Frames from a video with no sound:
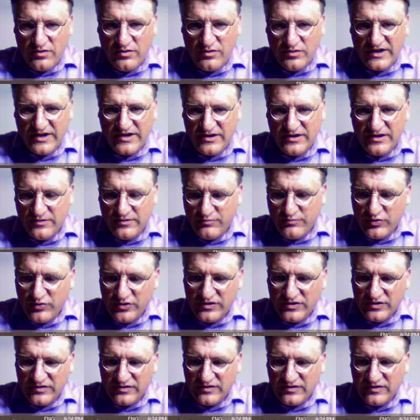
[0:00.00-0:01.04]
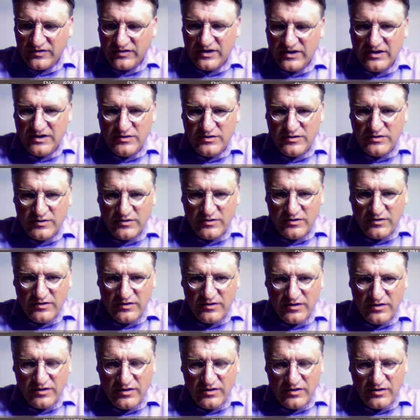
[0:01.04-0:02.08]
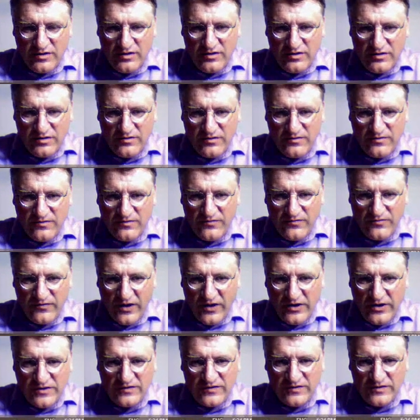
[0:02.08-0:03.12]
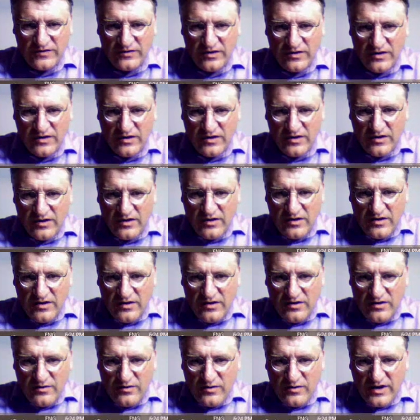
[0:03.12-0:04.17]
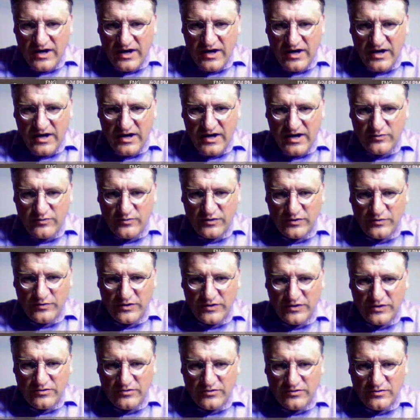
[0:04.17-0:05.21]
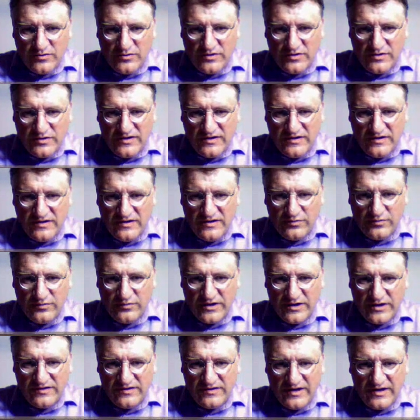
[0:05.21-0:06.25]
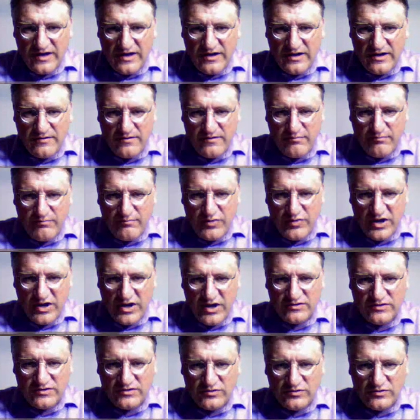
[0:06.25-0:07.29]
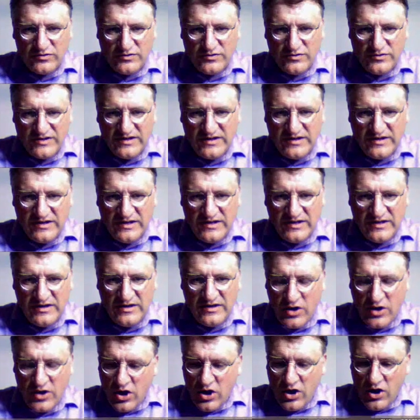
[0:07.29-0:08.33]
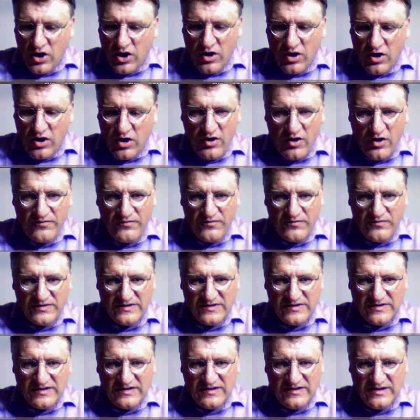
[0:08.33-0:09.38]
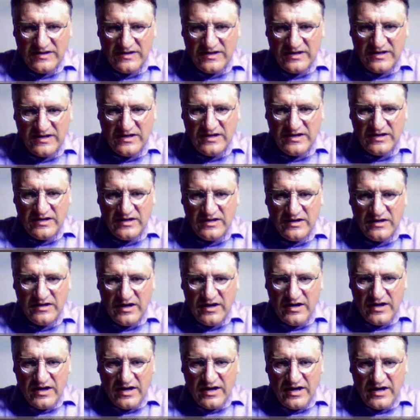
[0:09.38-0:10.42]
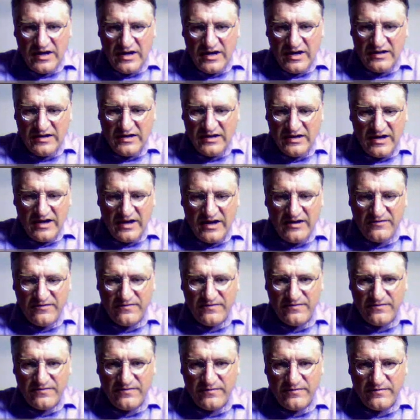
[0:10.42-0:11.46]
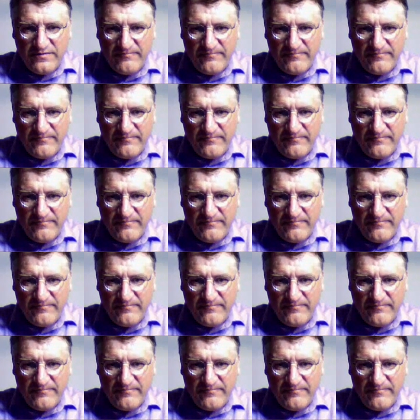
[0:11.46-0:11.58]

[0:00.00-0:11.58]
look at the input in the first. Okay, and what we're going to do is we're going to say plot 2D of t and f.